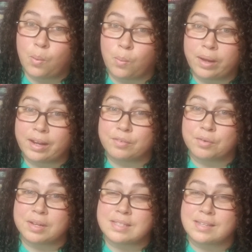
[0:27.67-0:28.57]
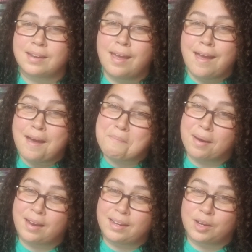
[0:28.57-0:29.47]
whatever reason,
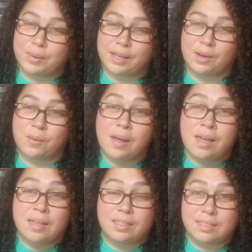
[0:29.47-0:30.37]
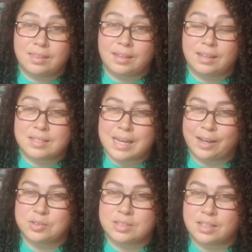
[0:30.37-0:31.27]
but here we go. The
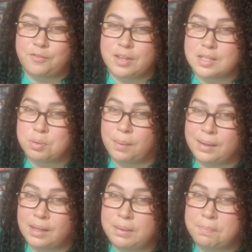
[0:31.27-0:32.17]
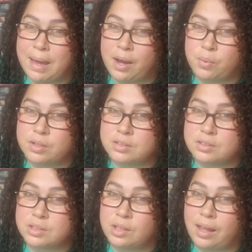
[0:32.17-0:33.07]
titles and stuff is probably going to be backwards
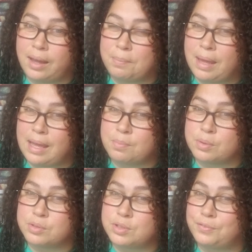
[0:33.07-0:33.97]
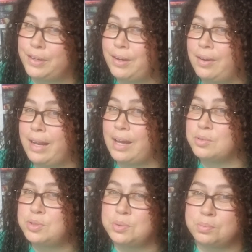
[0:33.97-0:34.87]
until I'm able to figure out
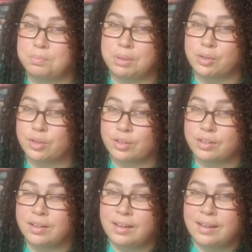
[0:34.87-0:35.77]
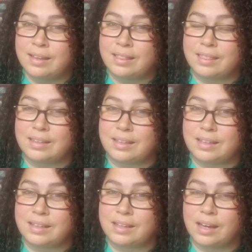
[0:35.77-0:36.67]
how to mirror
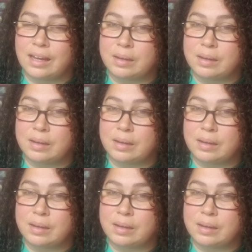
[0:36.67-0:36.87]
the